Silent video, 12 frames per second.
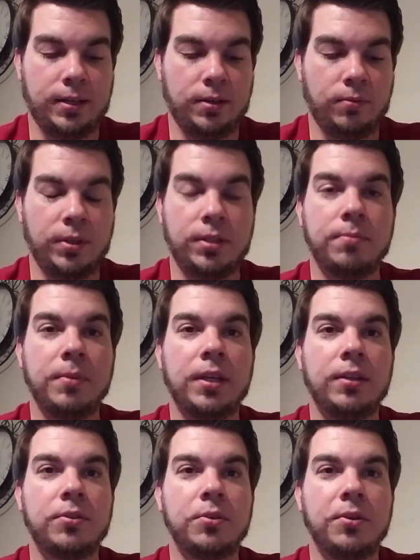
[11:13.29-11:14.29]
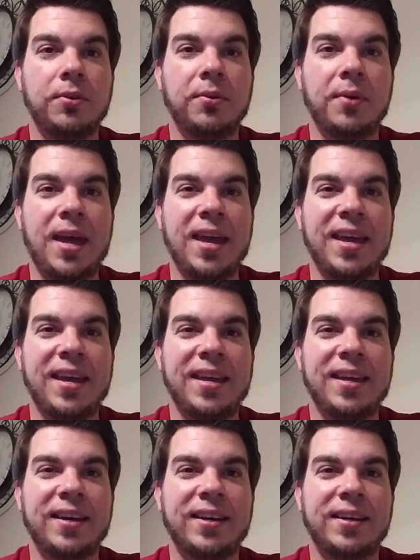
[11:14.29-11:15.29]
wants me to do
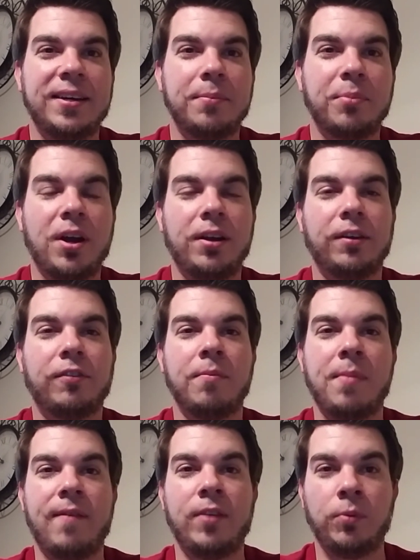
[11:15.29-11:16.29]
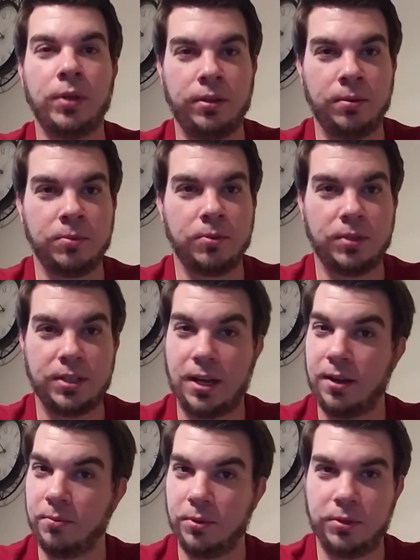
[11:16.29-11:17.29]
a product from Evan Williams, which
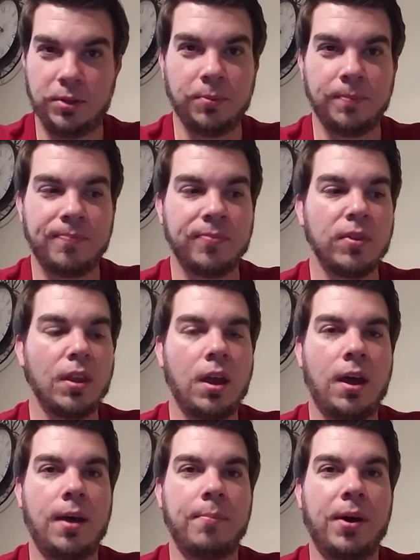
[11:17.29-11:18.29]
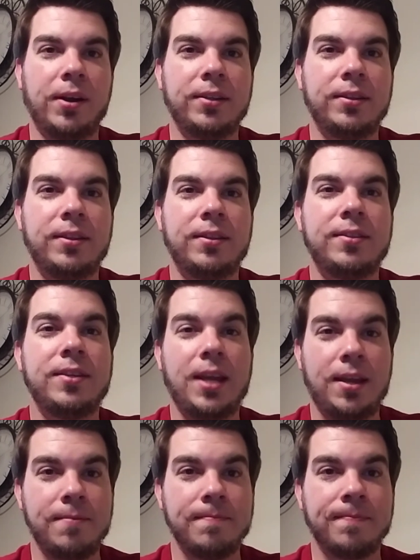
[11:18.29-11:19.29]
I will do. I bought it
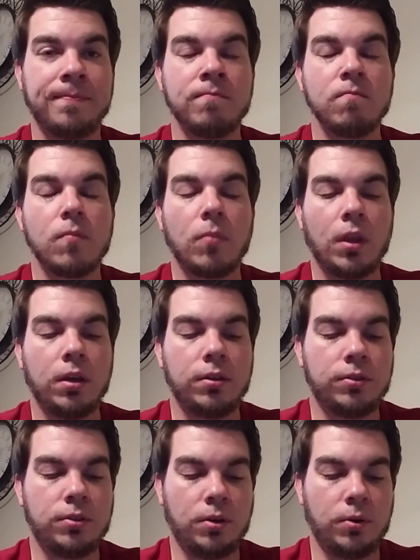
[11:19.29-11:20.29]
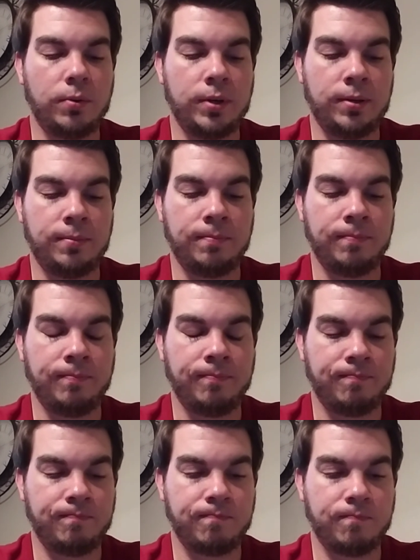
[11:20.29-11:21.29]
today. So
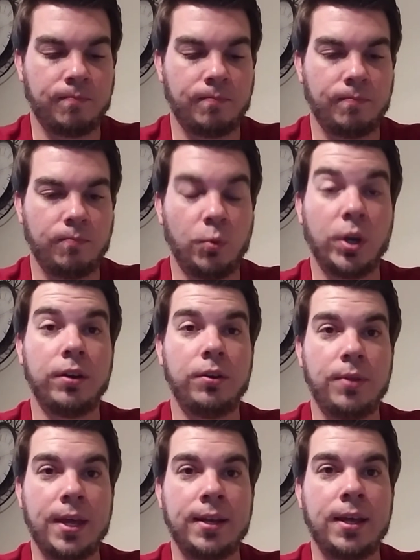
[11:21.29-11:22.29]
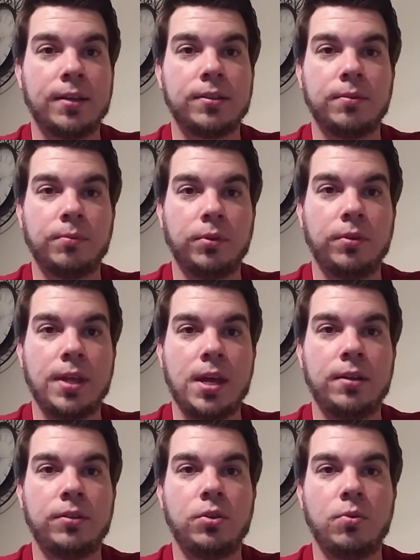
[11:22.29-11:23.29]
we're going to do that next, and we'll do that
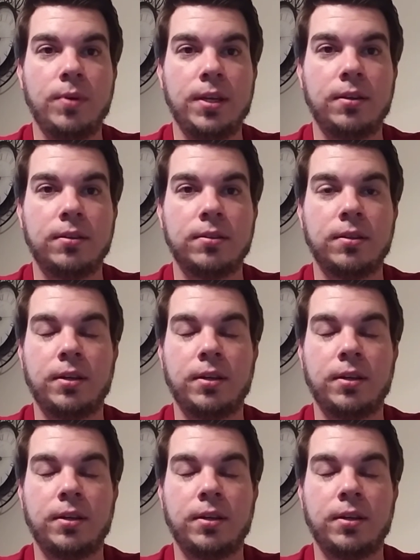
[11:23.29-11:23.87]
in 2 weeks.